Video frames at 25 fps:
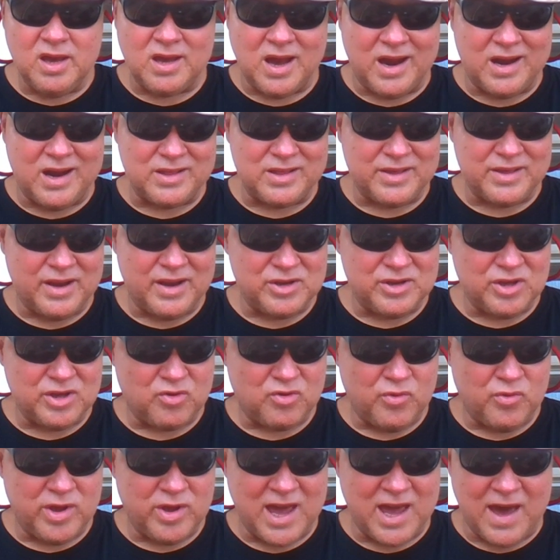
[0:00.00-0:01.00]
God's going to
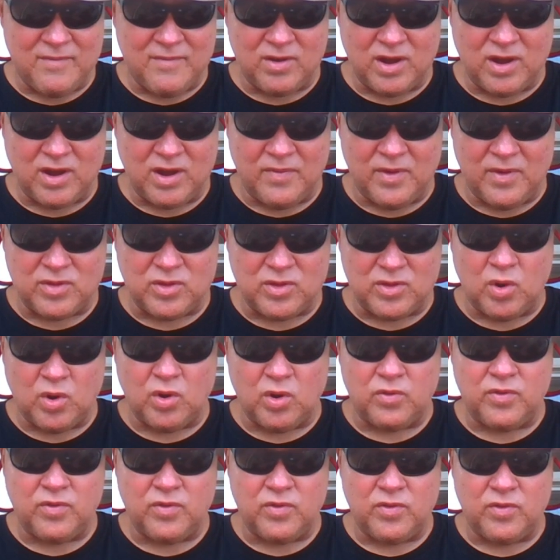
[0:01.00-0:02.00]
just wreak havoc on this
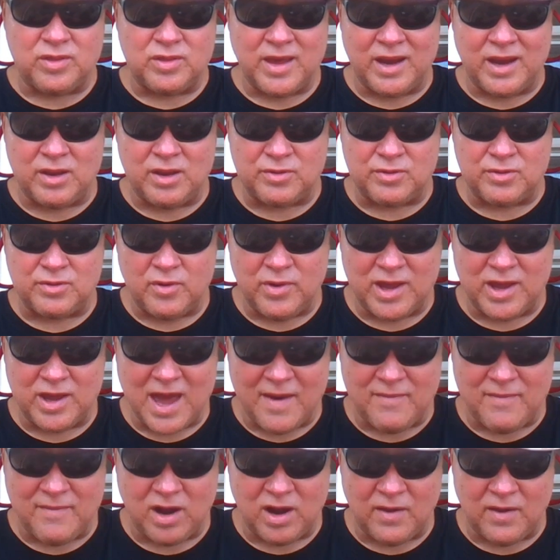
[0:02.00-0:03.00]
earth, and Satan's going to wreak
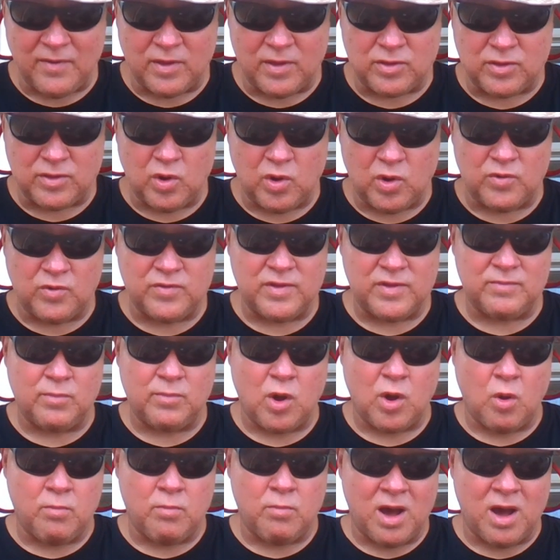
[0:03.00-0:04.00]
havoc on this earth, and
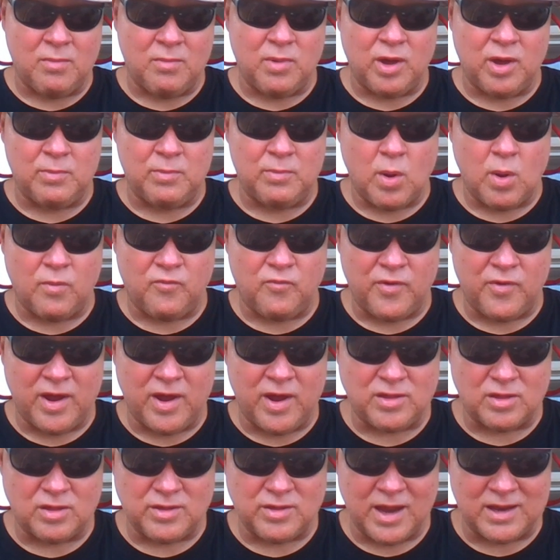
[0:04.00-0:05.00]
Obama and Pope
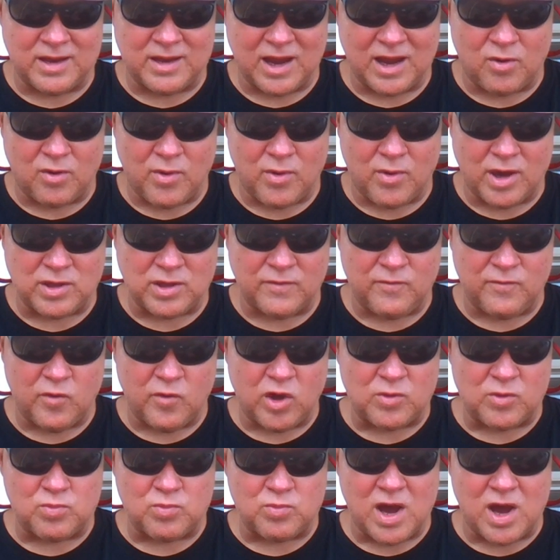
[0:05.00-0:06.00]
Francis, the Antichrist and
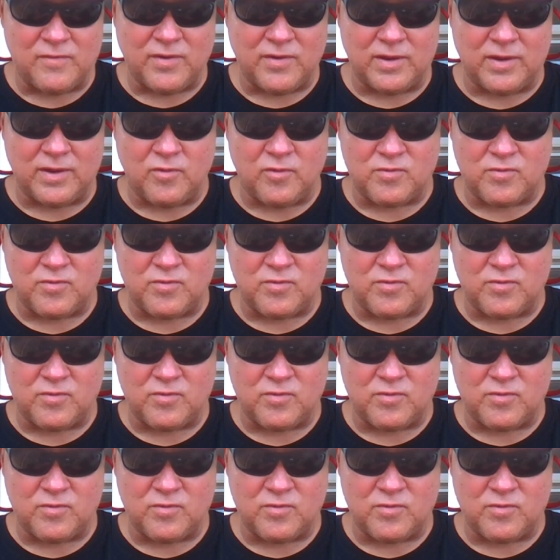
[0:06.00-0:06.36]
false prophet,